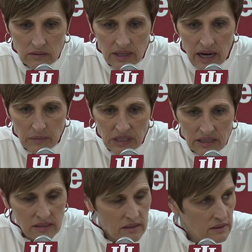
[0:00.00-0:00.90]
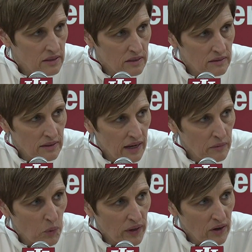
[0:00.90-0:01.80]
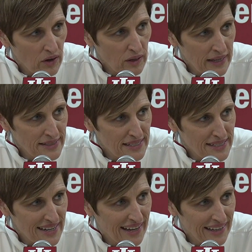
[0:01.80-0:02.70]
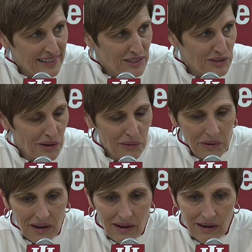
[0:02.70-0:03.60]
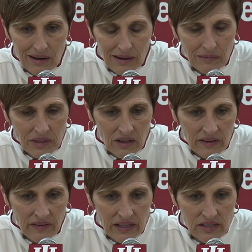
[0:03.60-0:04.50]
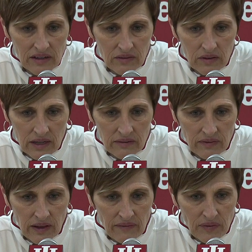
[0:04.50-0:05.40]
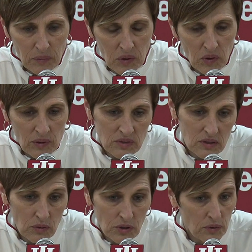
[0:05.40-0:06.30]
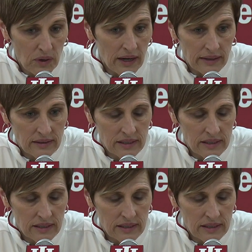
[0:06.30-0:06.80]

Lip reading: Diamond is now the point guard at NC State. So, they've had several that have left the program. So you're right.